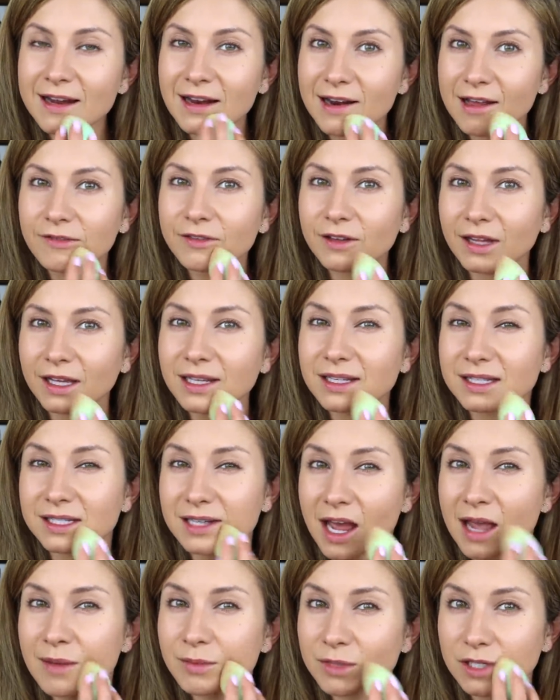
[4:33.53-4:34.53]
and I feel like it's
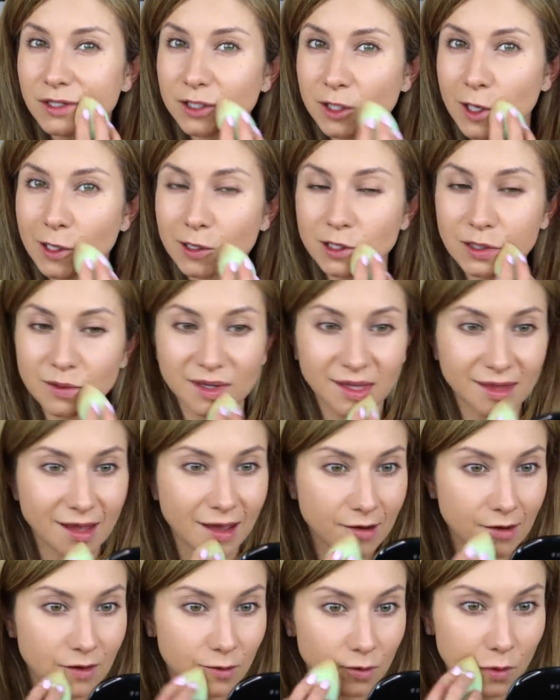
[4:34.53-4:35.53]
time to start doing
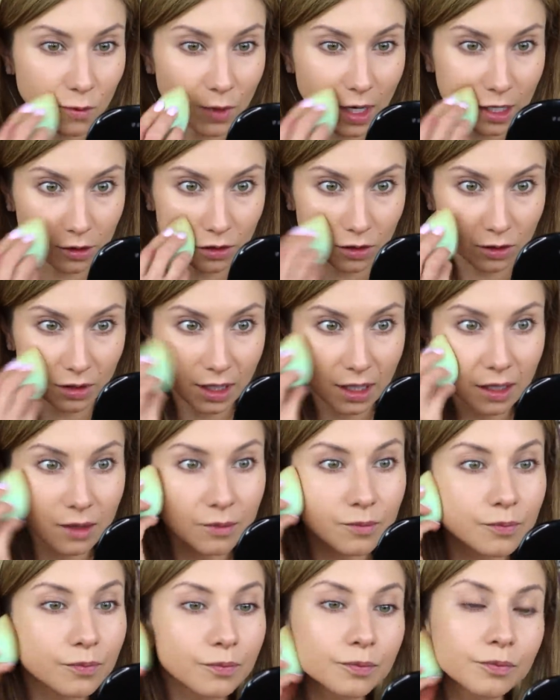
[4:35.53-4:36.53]
that regularly.